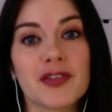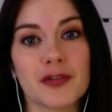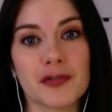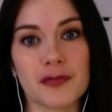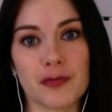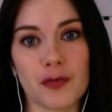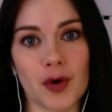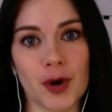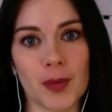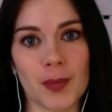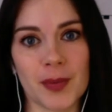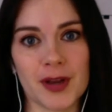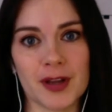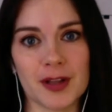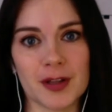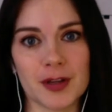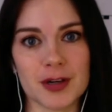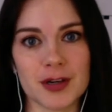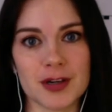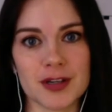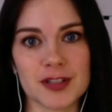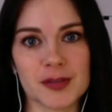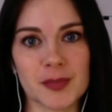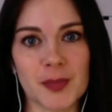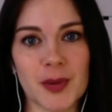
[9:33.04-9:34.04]
of the four
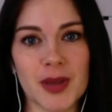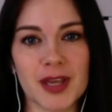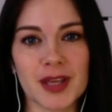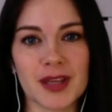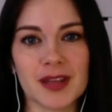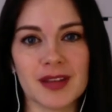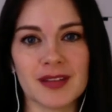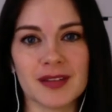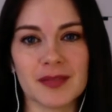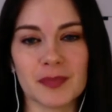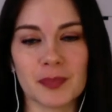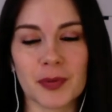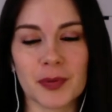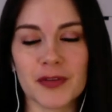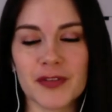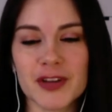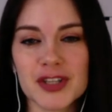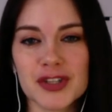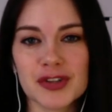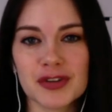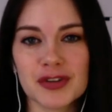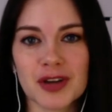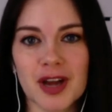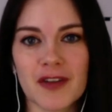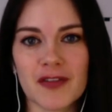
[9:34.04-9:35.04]
pillars, but
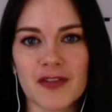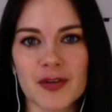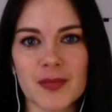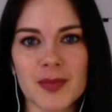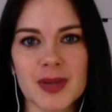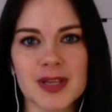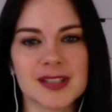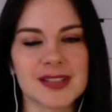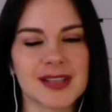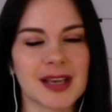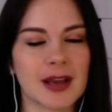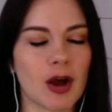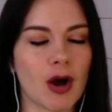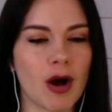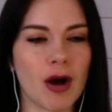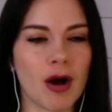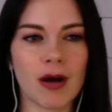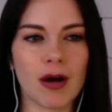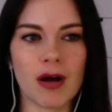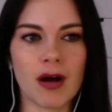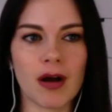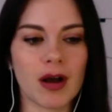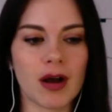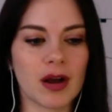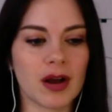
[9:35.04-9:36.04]
provincial governments, like
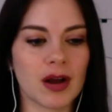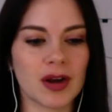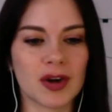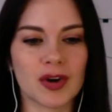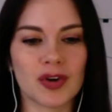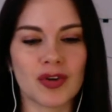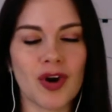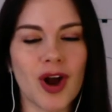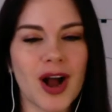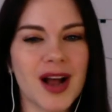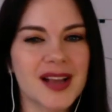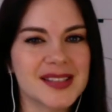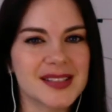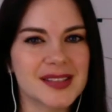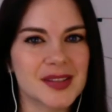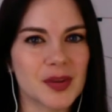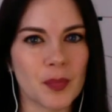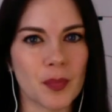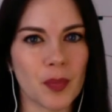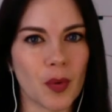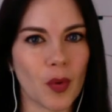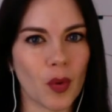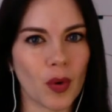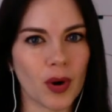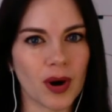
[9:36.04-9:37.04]
across the
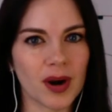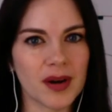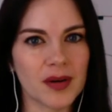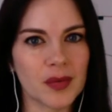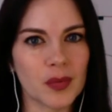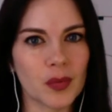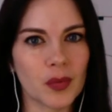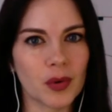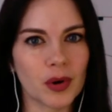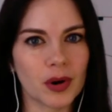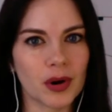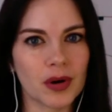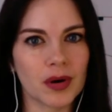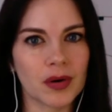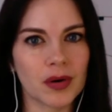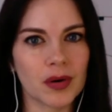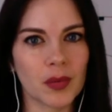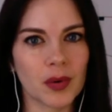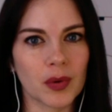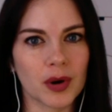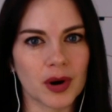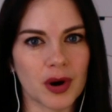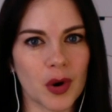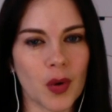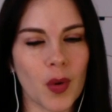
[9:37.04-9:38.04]
board, we're
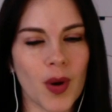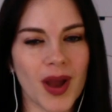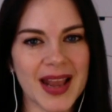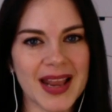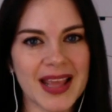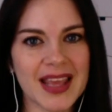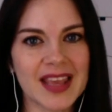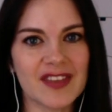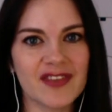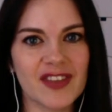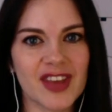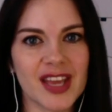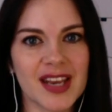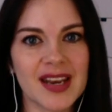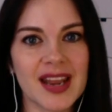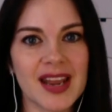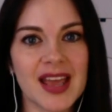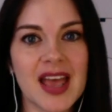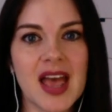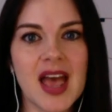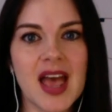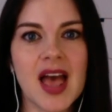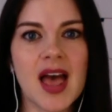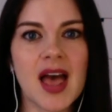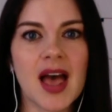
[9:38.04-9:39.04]
quite
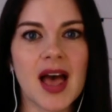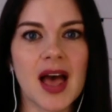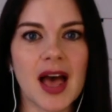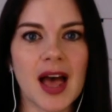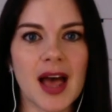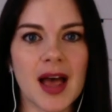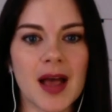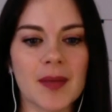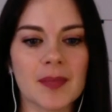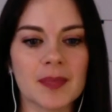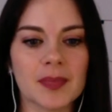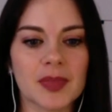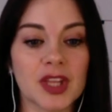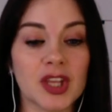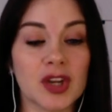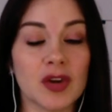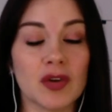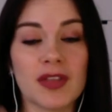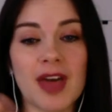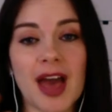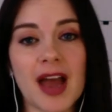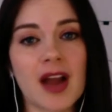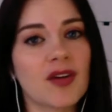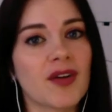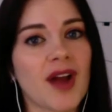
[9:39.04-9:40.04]
even. You
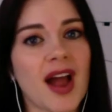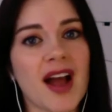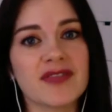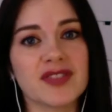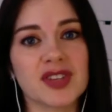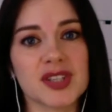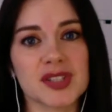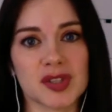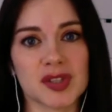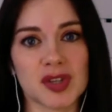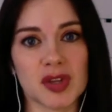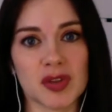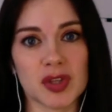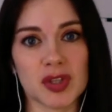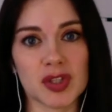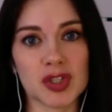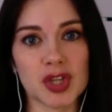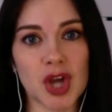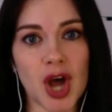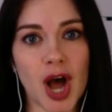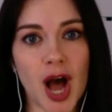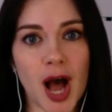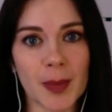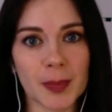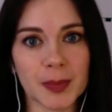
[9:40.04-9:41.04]
know, that graph just looked at the
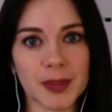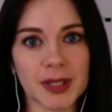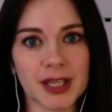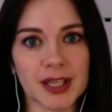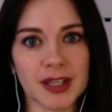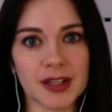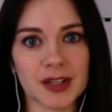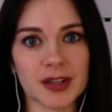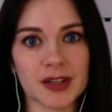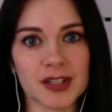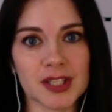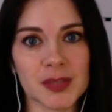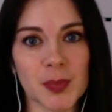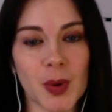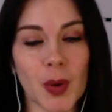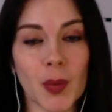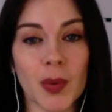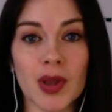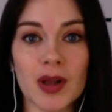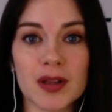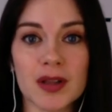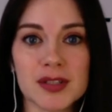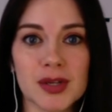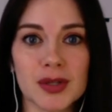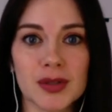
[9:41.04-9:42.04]
top leaders, but
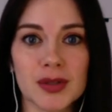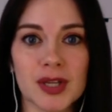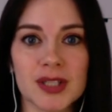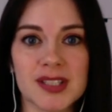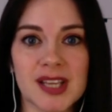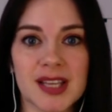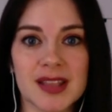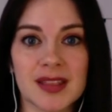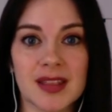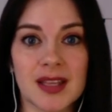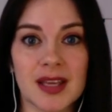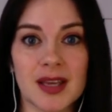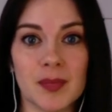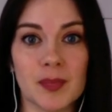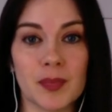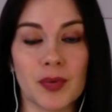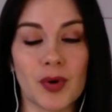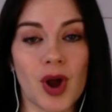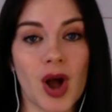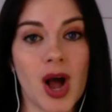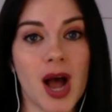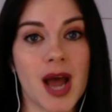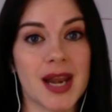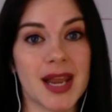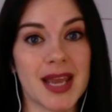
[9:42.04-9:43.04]
we also looked at the
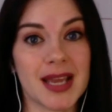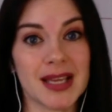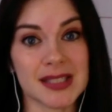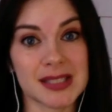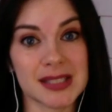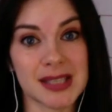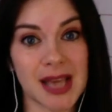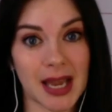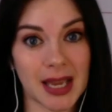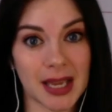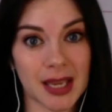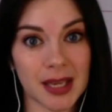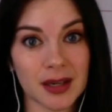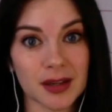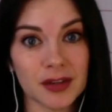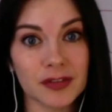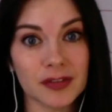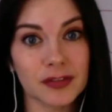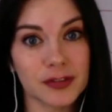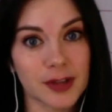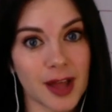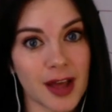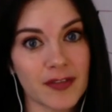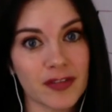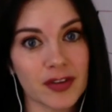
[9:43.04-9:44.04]
broad
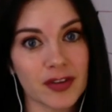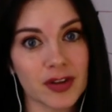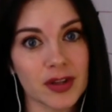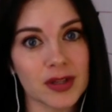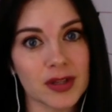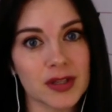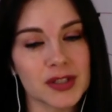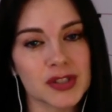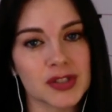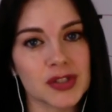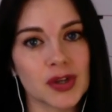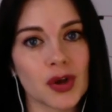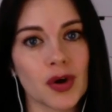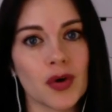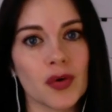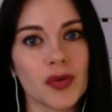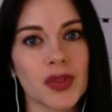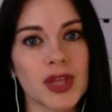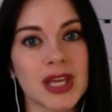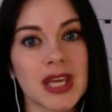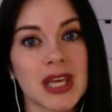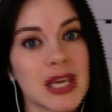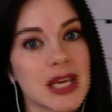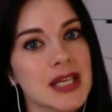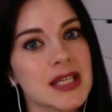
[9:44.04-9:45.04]
executive level. So
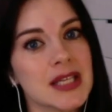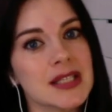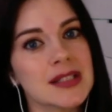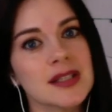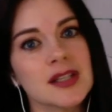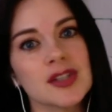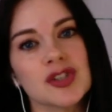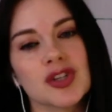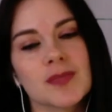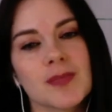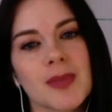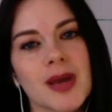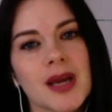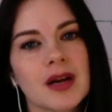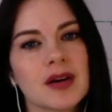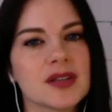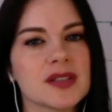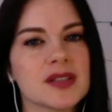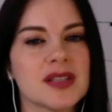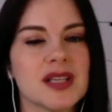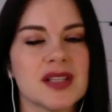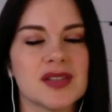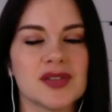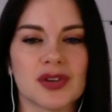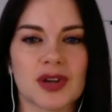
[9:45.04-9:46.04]
the key decision
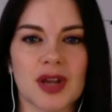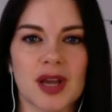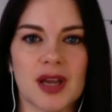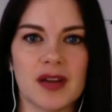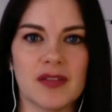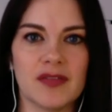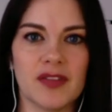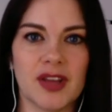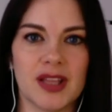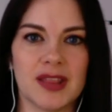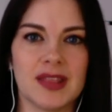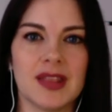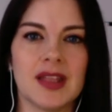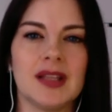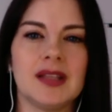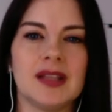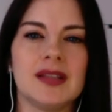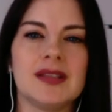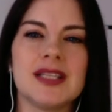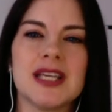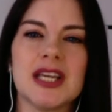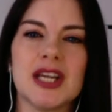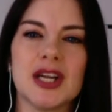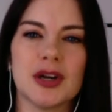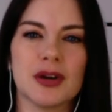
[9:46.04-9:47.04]
makers, these are kind of like the
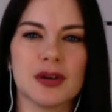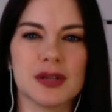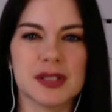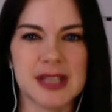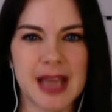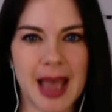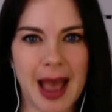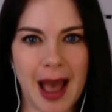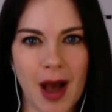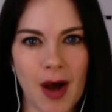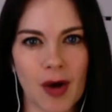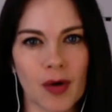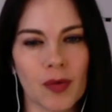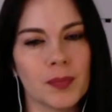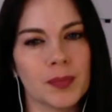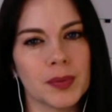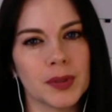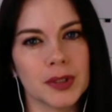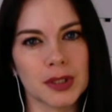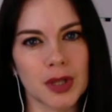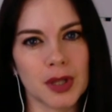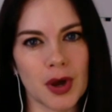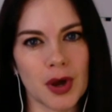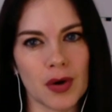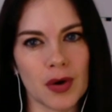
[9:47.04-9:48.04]
tier down
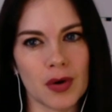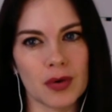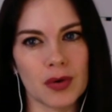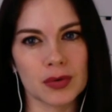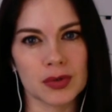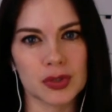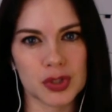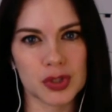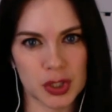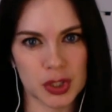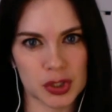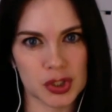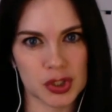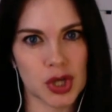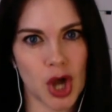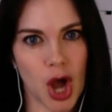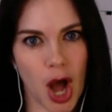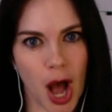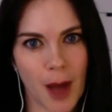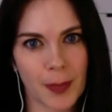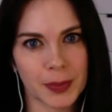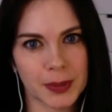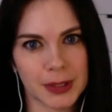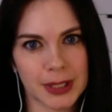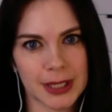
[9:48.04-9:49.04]
below the
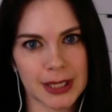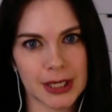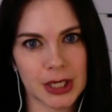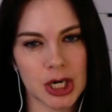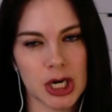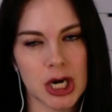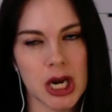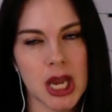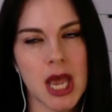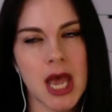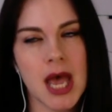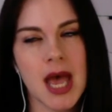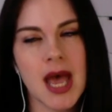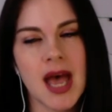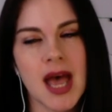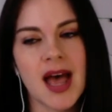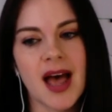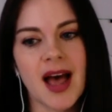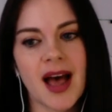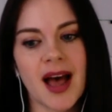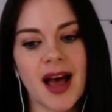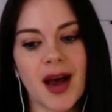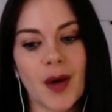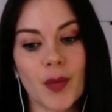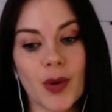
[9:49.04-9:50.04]
top leader.
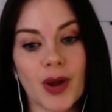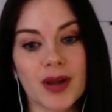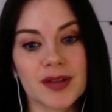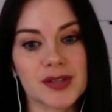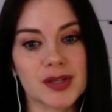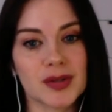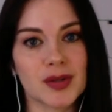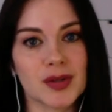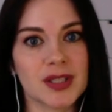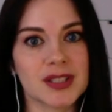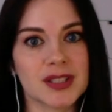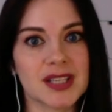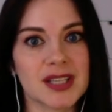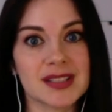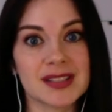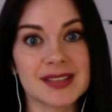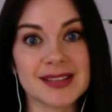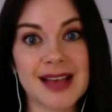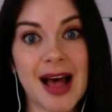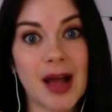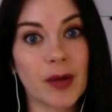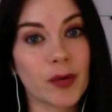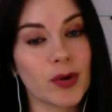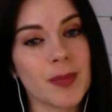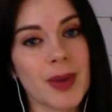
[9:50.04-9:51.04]
We also looked at
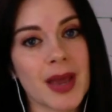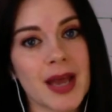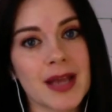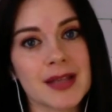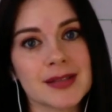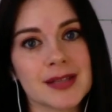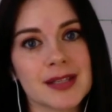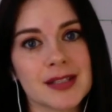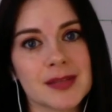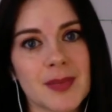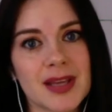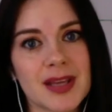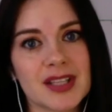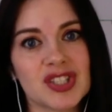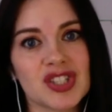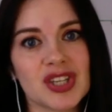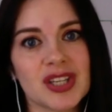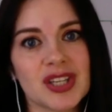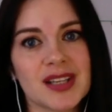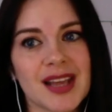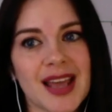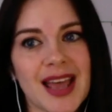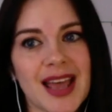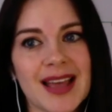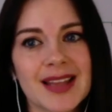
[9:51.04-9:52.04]
salary bands, as
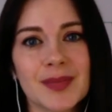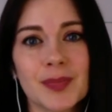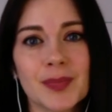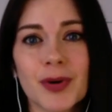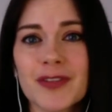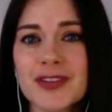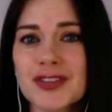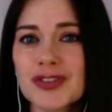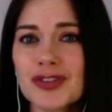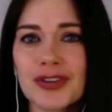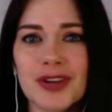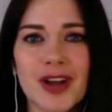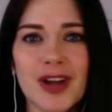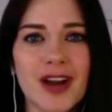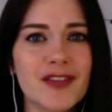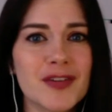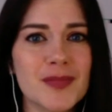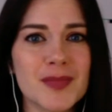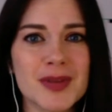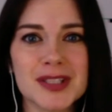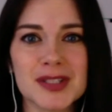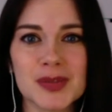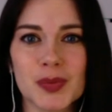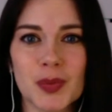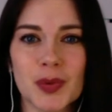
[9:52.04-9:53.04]
mentioned, and provincial
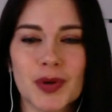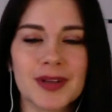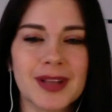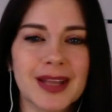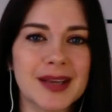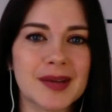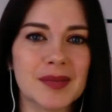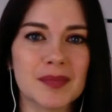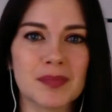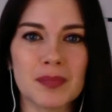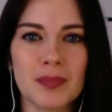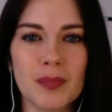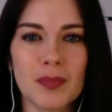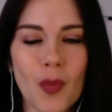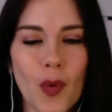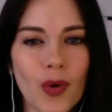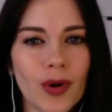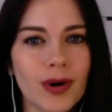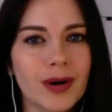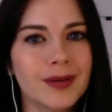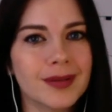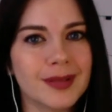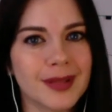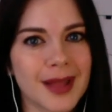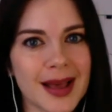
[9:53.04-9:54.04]
governments were like
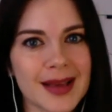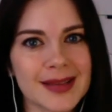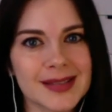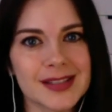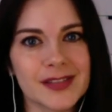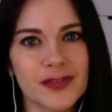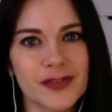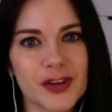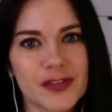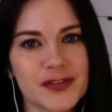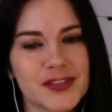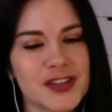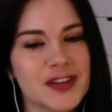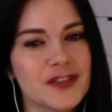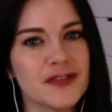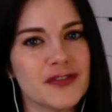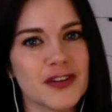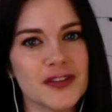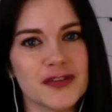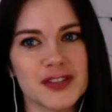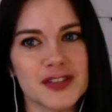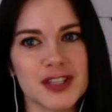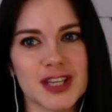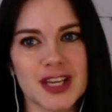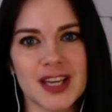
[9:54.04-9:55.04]
more or less
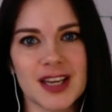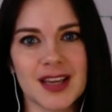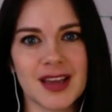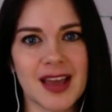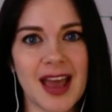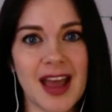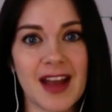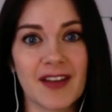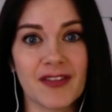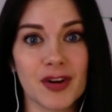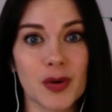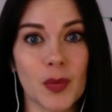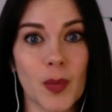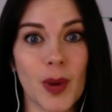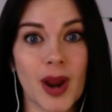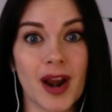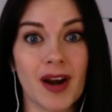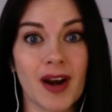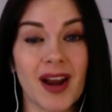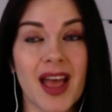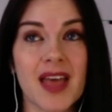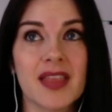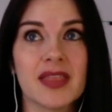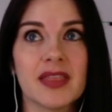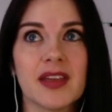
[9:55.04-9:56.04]
50-50
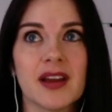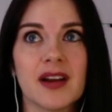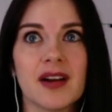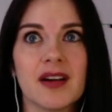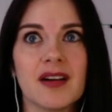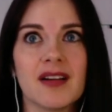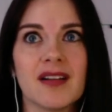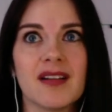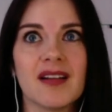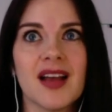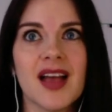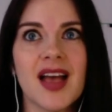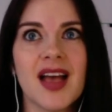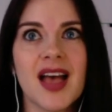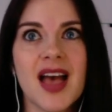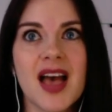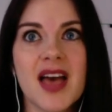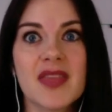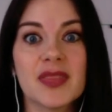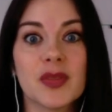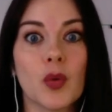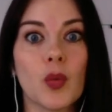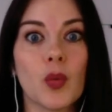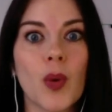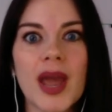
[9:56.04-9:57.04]
everywhere. And the
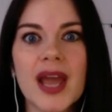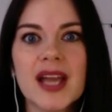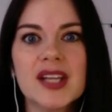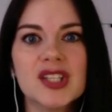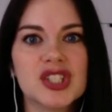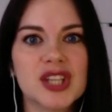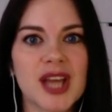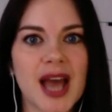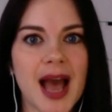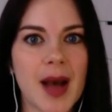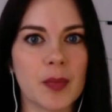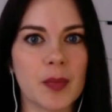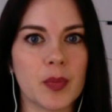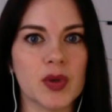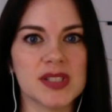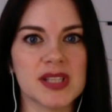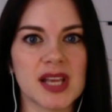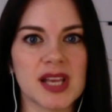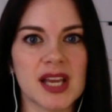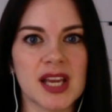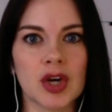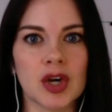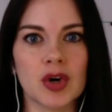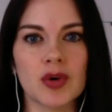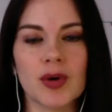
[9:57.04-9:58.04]
wage gap
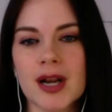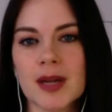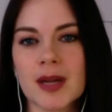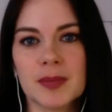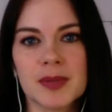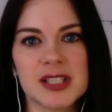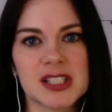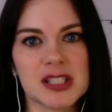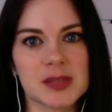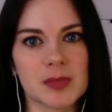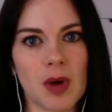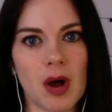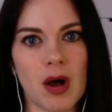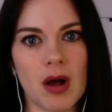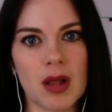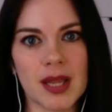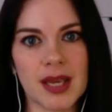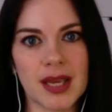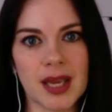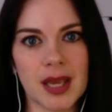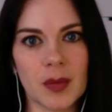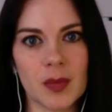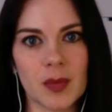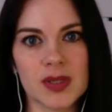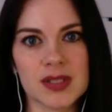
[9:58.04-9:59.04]
was incredibly small.
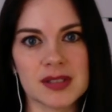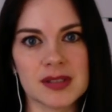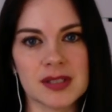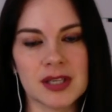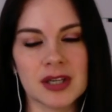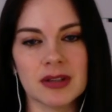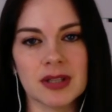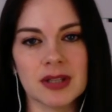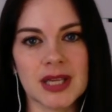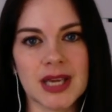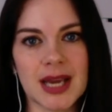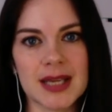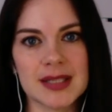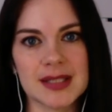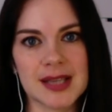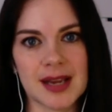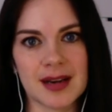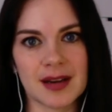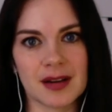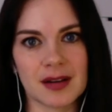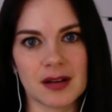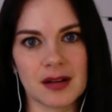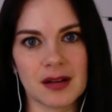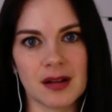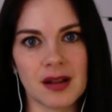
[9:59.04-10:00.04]
Like, it was nearly
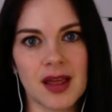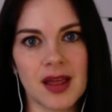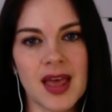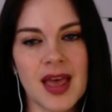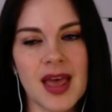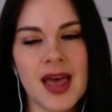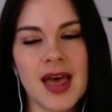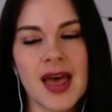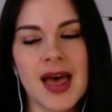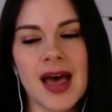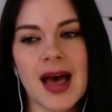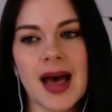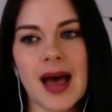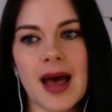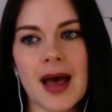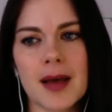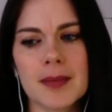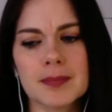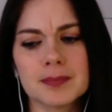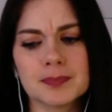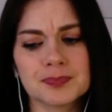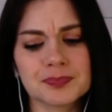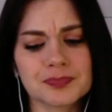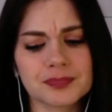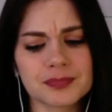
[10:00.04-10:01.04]
identical.
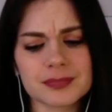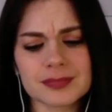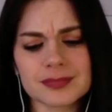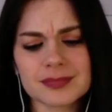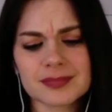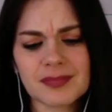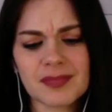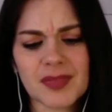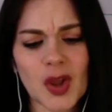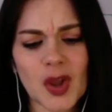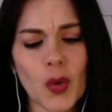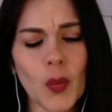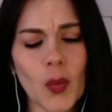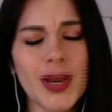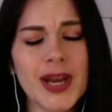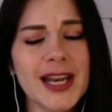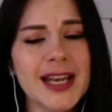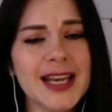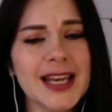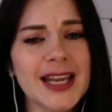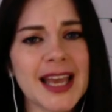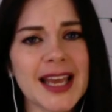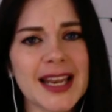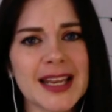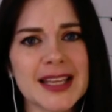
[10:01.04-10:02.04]
We
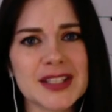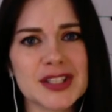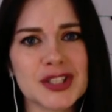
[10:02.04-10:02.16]
didn't get